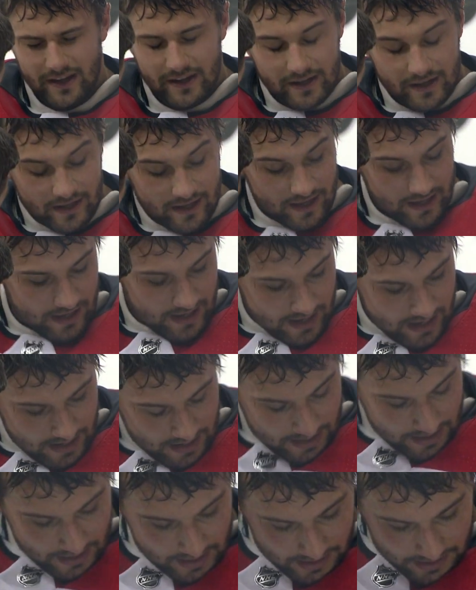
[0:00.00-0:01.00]
a helmet, so
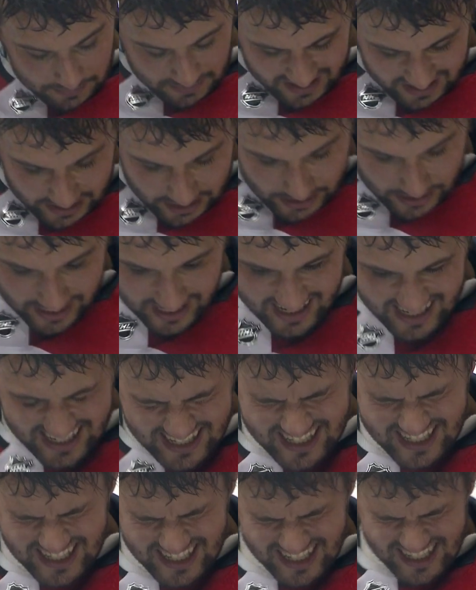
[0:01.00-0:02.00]
it's better than not
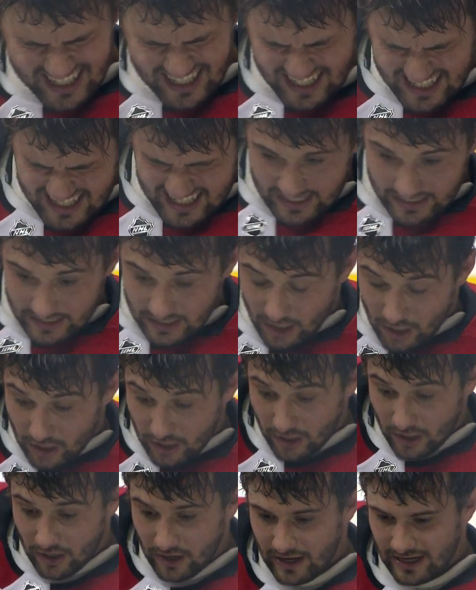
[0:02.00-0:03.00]
having one, but that
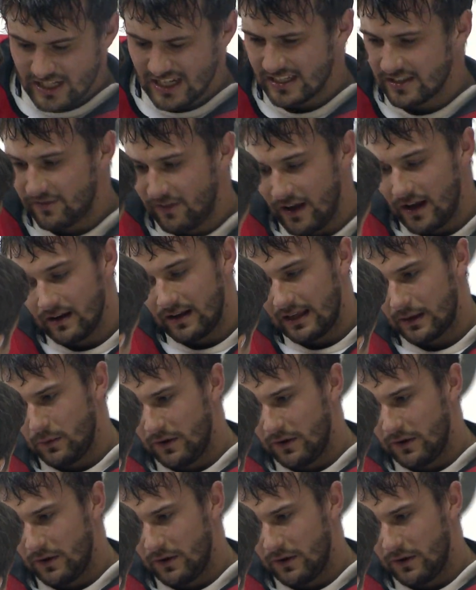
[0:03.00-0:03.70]
still hurts.